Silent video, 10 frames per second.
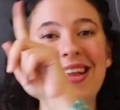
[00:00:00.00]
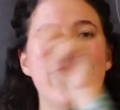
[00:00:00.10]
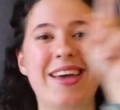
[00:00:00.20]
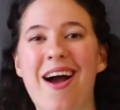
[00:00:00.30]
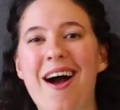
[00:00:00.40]

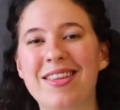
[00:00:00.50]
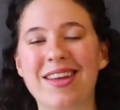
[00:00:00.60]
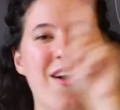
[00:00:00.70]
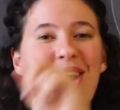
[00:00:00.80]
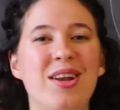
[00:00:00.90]
click
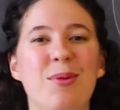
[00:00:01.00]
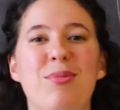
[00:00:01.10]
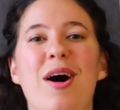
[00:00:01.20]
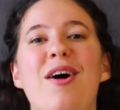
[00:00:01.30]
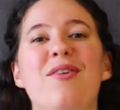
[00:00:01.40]
the card
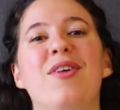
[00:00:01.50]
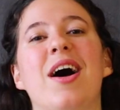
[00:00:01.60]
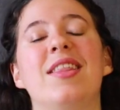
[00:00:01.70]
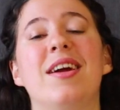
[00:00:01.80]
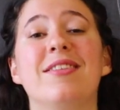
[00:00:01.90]
above.
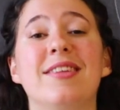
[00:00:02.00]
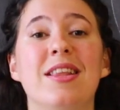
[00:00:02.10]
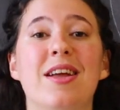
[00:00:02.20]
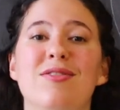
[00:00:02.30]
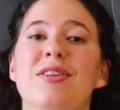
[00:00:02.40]
Uh, there's
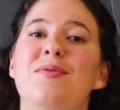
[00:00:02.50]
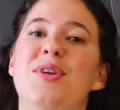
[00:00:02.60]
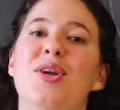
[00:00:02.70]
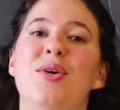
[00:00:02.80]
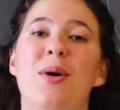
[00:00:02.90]
a lovely
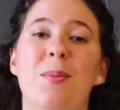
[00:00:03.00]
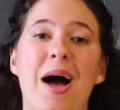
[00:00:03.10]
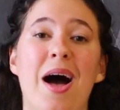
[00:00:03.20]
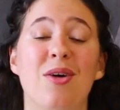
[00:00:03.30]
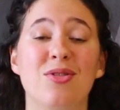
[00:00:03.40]
video
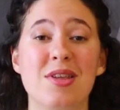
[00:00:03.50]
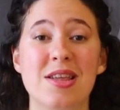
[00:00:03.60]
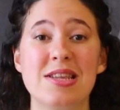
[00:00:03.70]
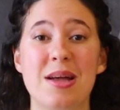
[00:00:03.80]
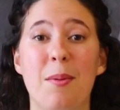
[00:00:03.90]
about
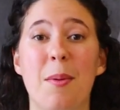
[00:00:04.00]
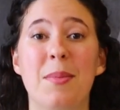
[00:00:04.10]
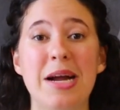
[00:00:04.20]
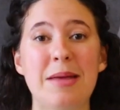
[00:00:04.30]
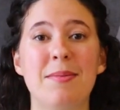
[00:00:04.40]

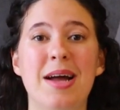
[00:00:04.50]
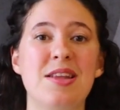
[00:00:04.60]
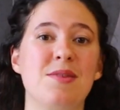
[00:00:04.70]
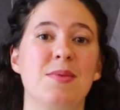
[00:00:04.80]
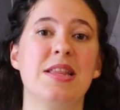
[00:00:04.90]
some money
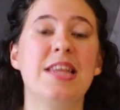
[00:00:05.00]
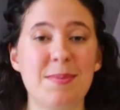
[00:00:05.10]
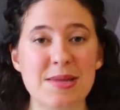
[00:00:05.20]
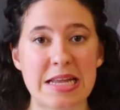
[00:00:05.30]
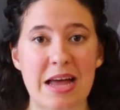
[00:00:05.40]
management
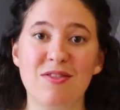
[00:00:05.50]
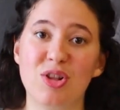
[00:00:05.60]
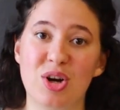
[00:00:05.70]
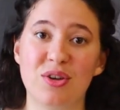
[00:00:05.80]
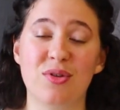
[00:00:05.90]
tips that
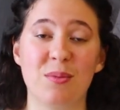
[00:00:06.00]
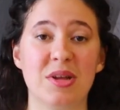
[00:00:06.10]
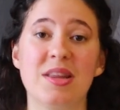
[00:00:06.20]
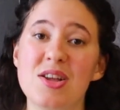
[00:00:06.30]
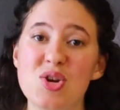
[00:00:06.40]
I've learned from
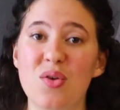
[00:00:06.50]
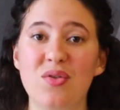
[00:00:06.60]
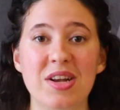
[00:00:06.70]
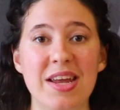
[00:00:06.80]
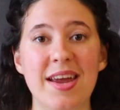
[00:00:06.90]
the Dutch
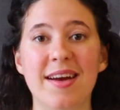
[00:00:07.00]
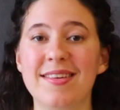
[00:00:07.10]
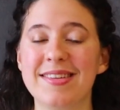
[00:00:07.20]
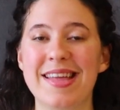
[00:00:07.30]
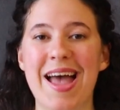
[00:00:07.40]
over the
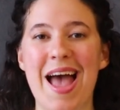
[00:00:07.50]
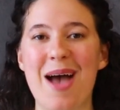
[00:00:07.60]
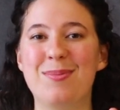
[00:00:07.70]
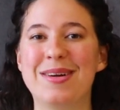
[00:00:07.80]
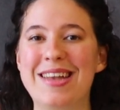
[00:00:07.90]
years.
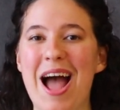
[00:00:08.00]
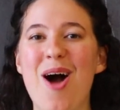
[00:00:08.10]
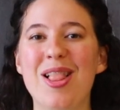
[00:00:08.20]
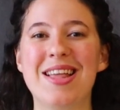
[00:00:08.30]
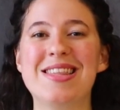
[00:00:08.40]
But
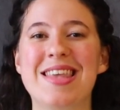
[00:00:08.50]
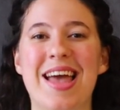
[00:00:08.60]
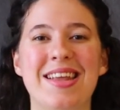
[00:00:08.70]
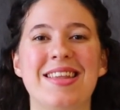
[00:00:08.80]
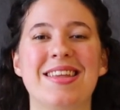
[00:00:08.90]
now let's
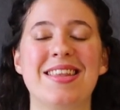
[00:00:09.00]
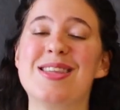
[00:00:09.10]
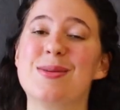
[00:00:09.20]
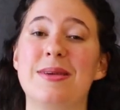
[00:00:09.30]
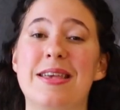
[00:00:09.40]
get into
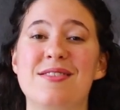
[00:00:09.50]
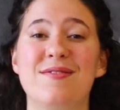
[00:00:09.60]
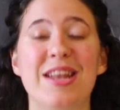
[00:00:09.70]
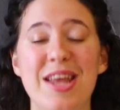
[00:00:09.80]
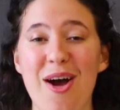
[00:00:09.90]
this week's
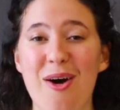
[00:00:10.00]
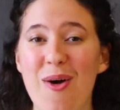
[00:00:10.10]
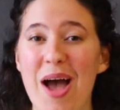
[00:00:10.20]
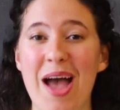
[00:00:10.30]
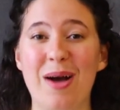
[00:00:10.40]

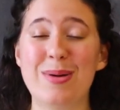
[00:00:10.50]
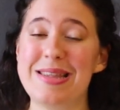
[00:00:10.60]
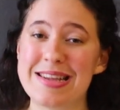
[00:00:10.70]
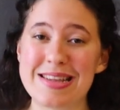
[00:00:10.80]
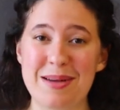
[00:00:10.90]
video,
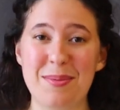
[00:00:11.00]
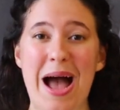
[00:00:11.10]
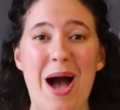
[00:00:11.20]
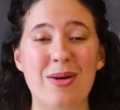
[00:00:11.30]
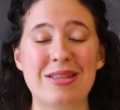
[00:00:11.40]
which is
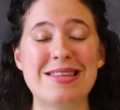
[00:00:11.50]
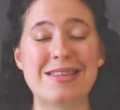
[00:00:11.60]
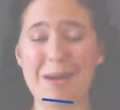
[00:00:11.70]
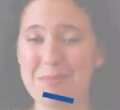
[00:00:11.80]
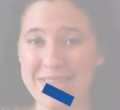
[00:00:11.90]
about
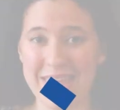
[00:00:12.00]
some